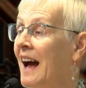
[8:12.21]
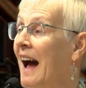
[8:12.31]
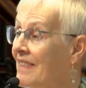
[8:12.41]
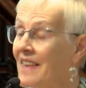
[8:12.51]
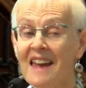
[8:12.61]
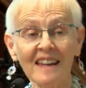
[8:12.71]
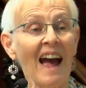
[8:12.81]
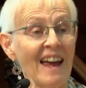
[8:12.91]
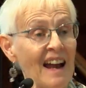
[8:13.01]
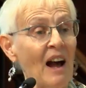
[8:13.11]
And they
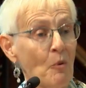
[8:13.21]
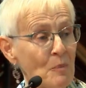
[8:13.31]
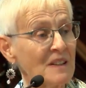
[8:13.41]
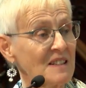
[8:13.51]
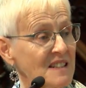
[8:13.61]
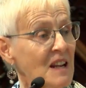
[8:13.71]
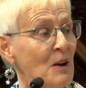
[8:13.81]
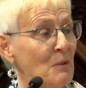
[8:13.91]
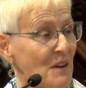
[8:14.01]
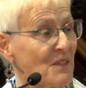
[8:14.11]
can help us
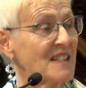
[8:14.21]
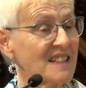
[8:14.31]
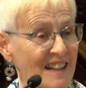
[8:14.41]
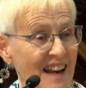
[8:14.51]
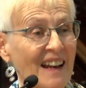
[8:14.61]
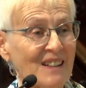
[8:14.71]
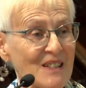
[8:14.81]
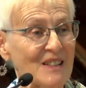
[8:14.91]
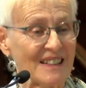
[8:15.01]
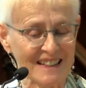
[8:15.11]
with this
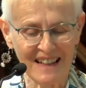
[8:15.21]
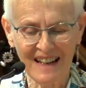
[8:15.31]
connection.